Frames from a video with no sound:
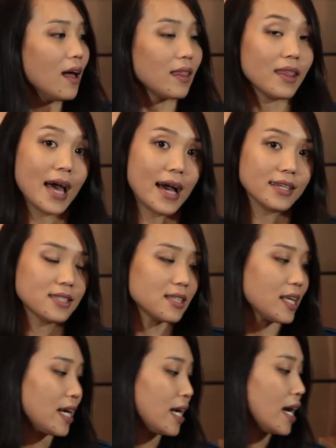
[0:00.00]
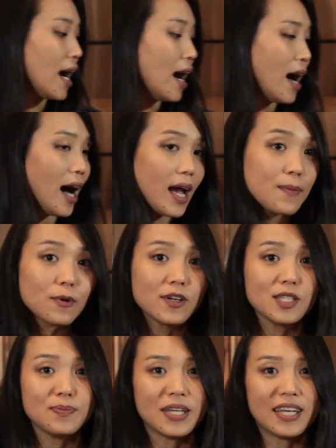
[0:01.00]
Lastly, I'm going
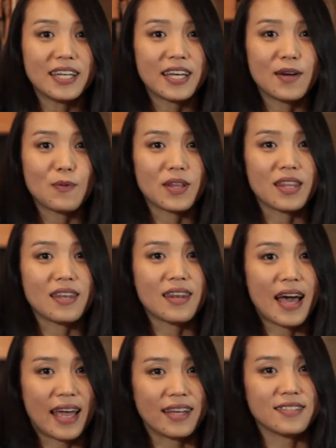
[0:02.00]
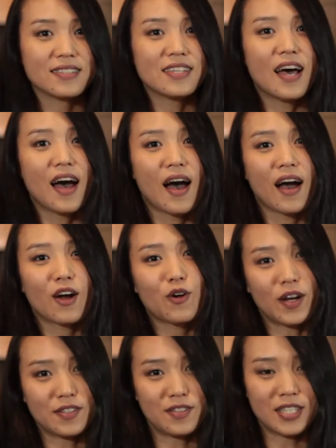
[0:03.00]
to be eating it with a nice
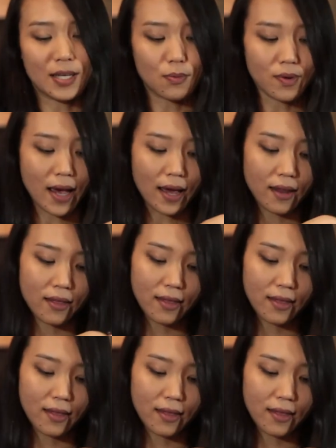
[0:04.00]
crusty bread,